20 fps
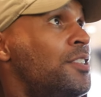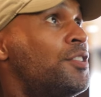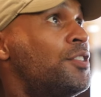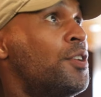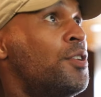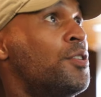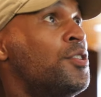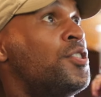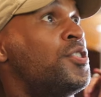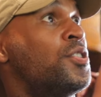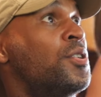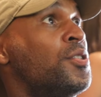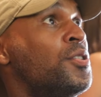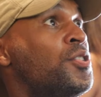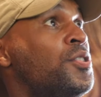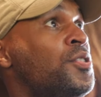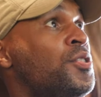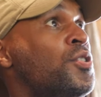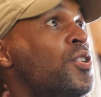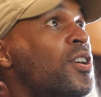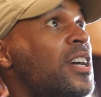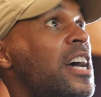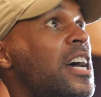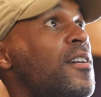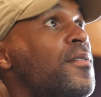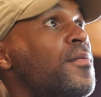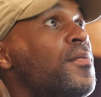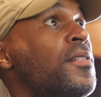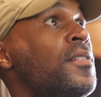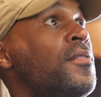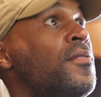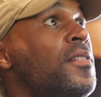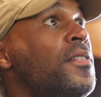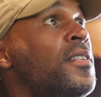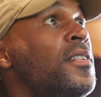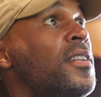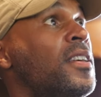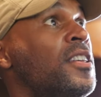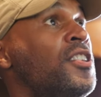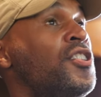So you look at
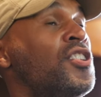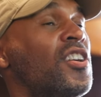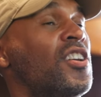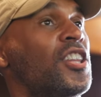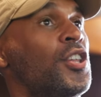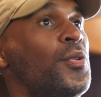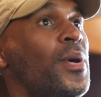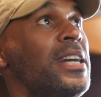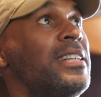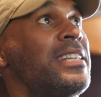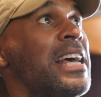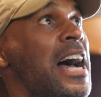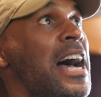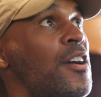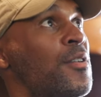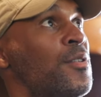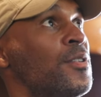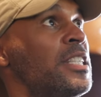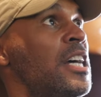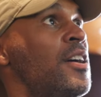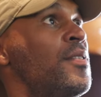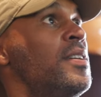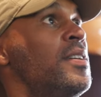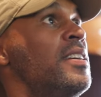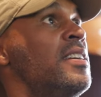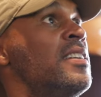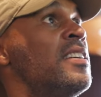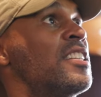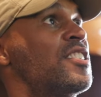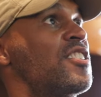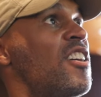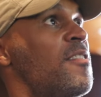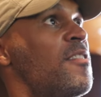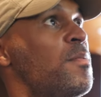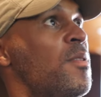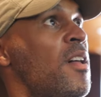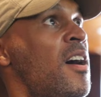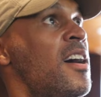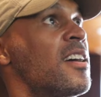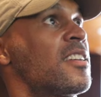the way he tackles, how he gets off
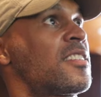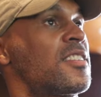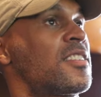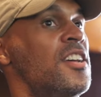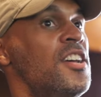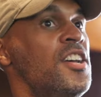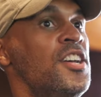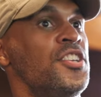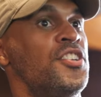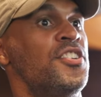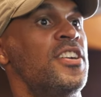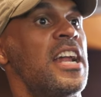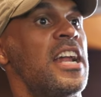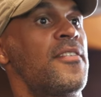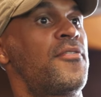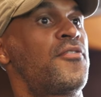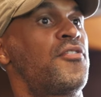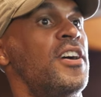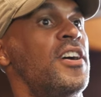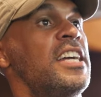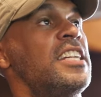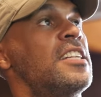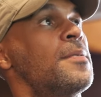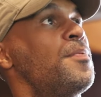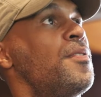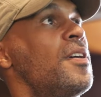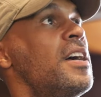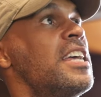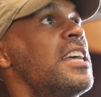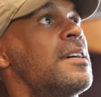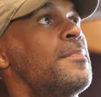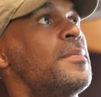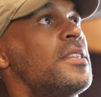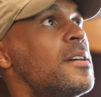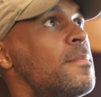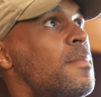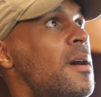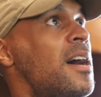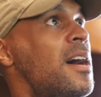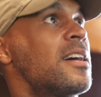blocks. You're not afraid to play him in
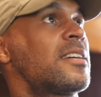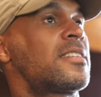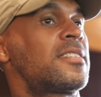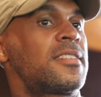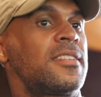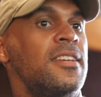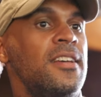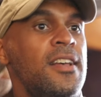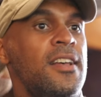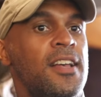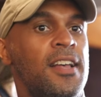the box.